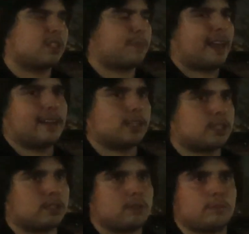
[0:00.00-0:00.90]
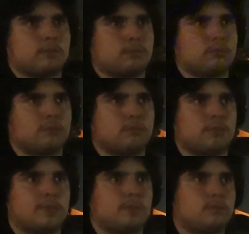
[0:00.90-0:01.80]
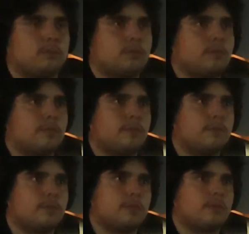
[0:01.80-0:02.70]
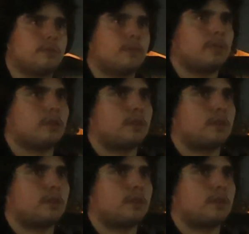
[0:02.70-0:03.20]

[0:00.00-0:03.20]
Spanish. So what else should I ask?